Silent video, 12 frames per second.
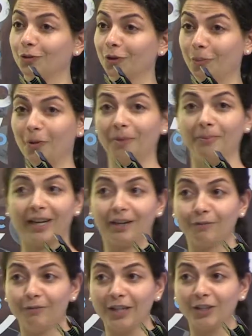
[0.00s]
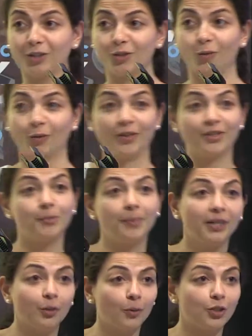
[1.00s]
their problem getting fixed or the
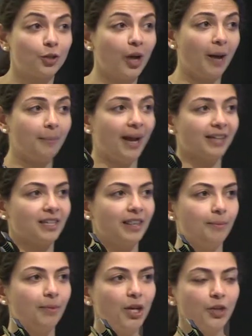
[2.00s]
speed at which you got back to them.